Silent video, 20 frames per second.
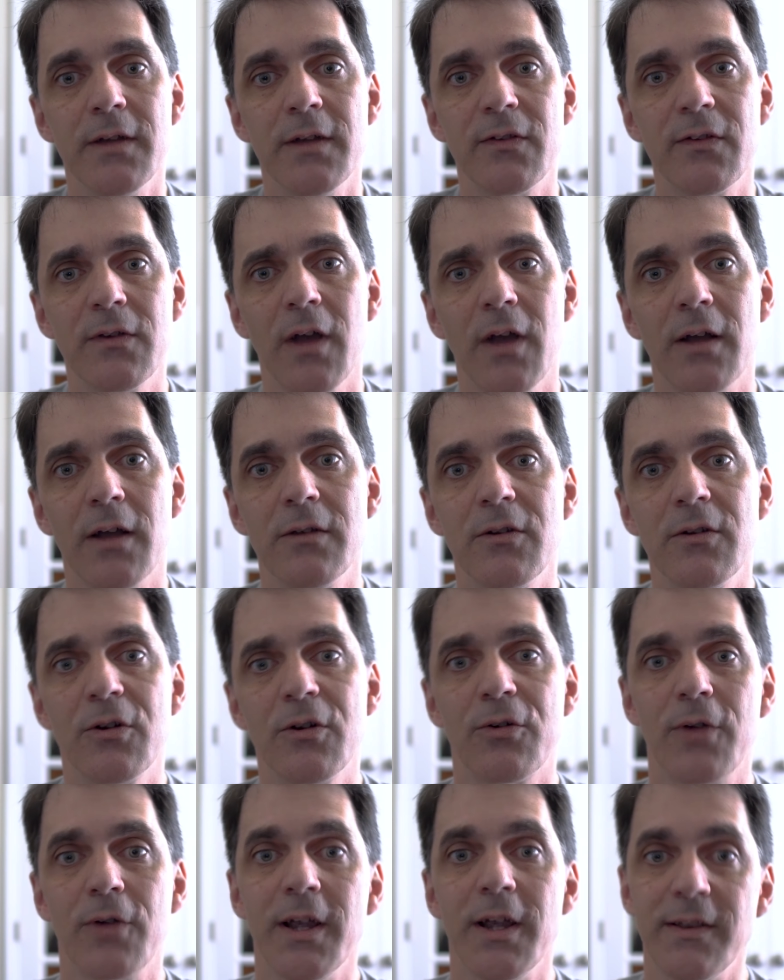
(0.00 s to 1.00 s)
It's got
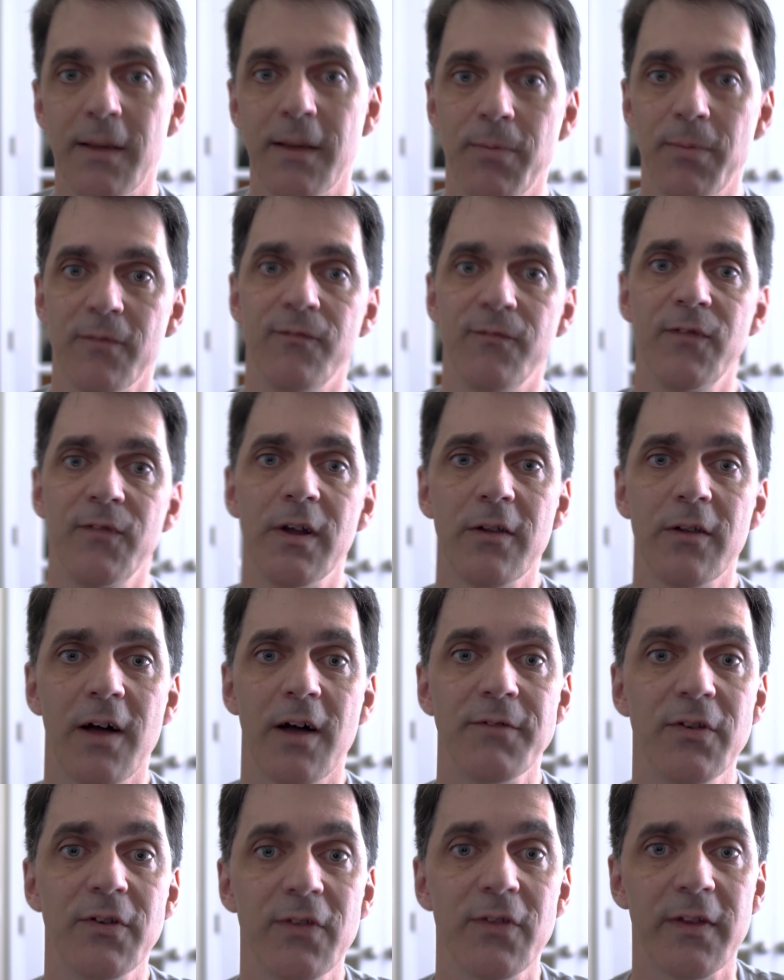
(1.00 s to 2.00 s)
great depth of field.
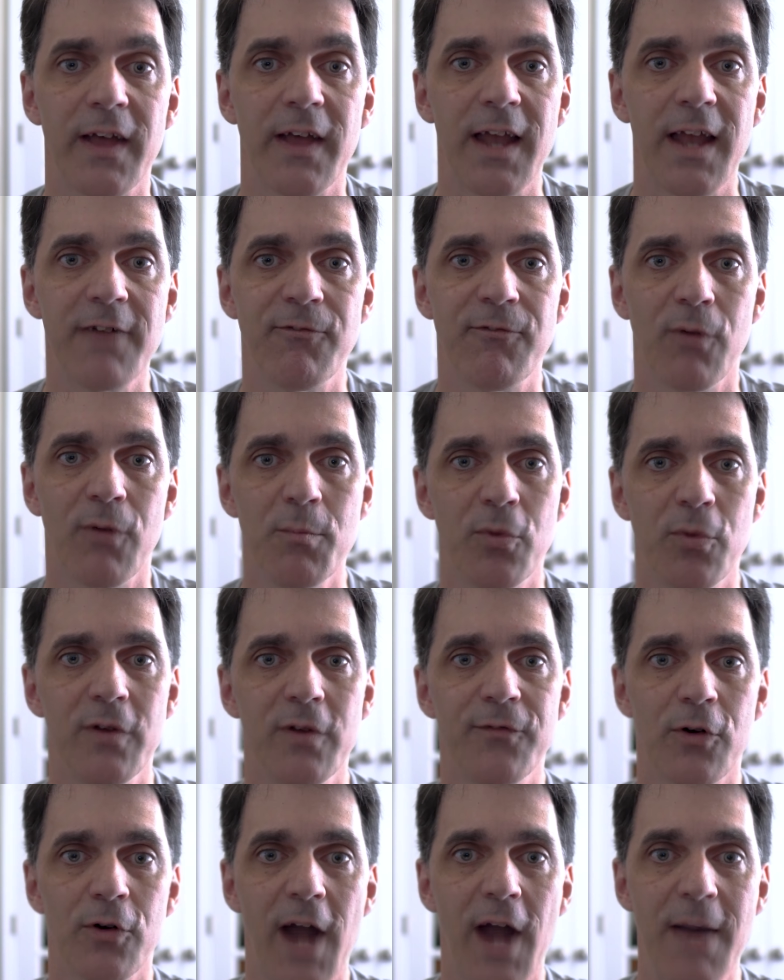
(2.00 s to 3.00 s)
Obviously that
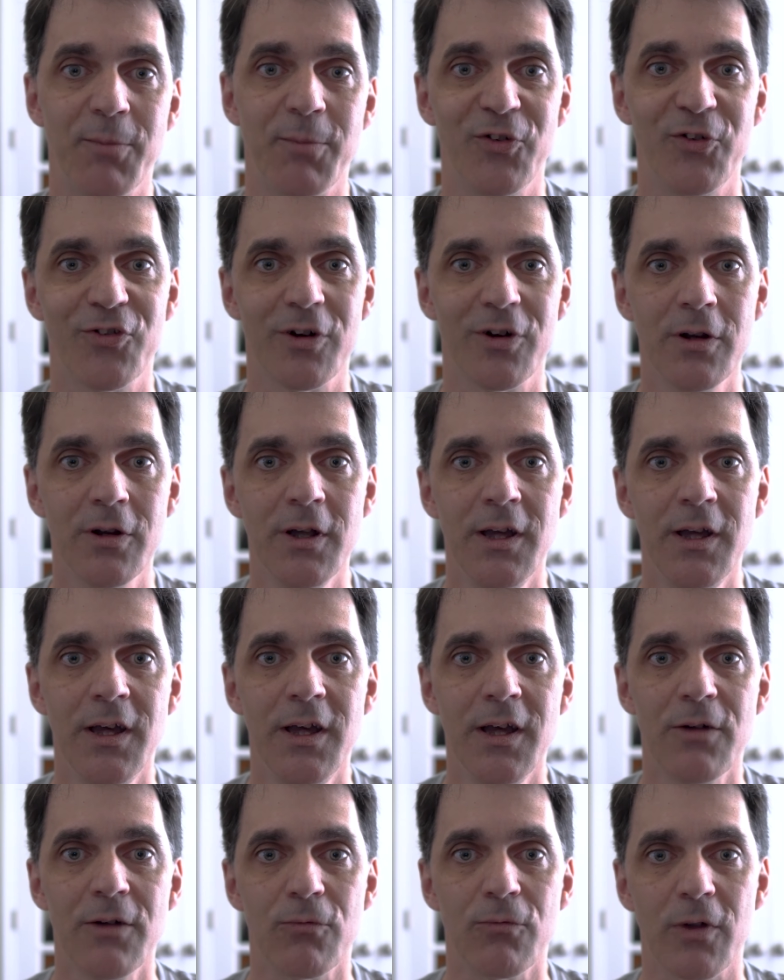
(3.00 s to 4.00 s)
f1.4 aperture
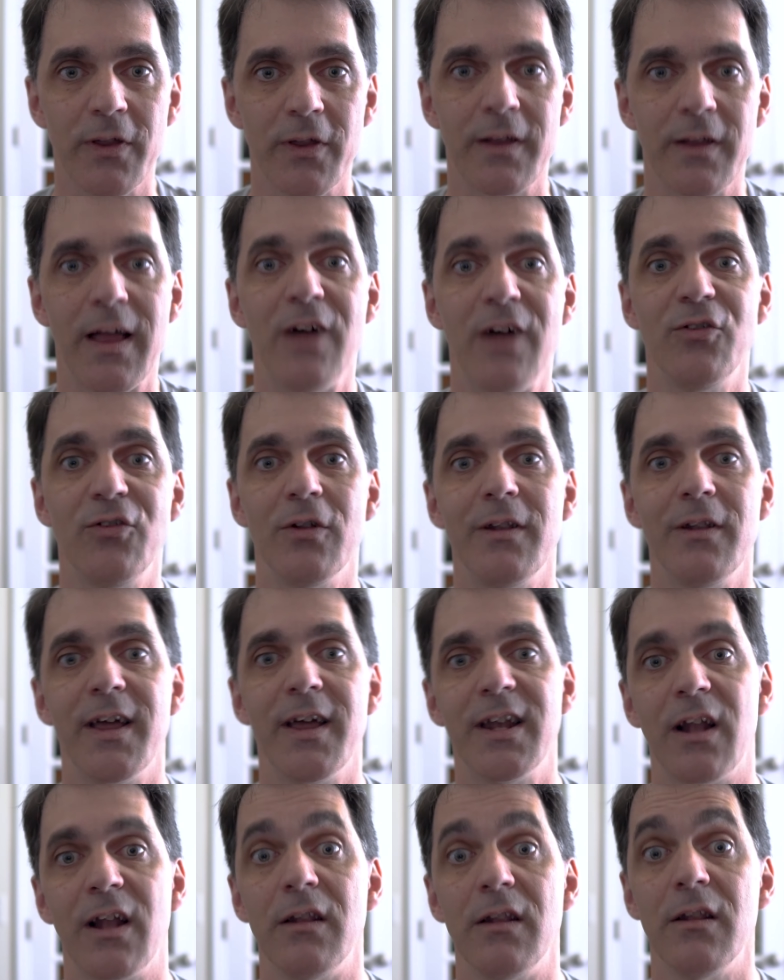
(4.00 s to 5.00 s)
really allows you to
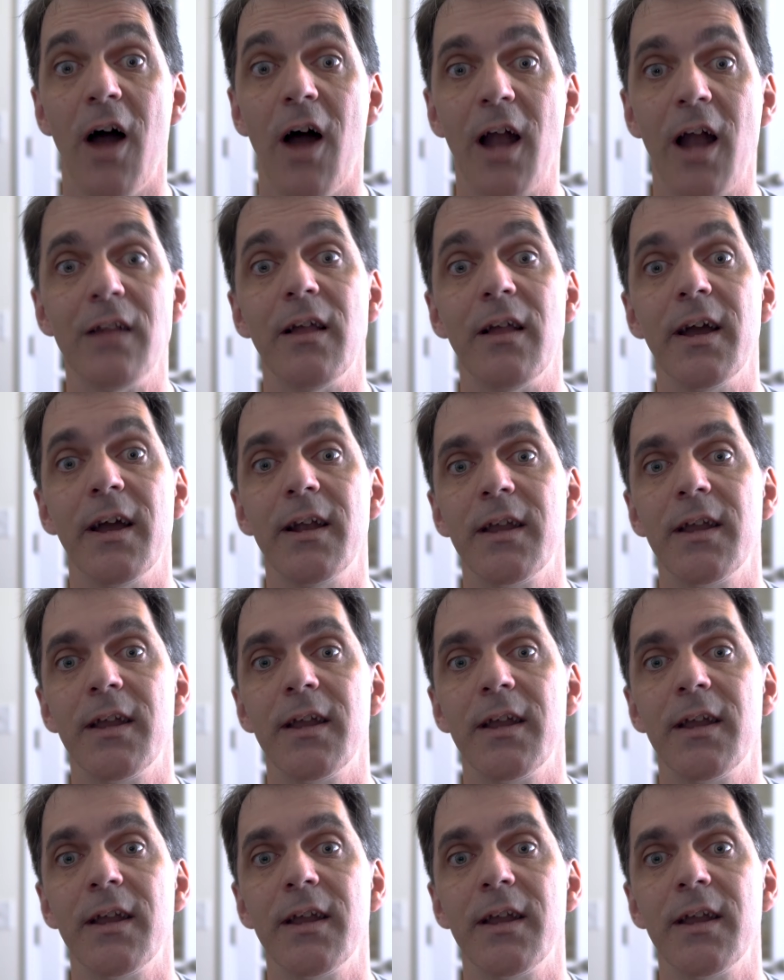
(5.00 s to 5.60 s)
let in a lot of light.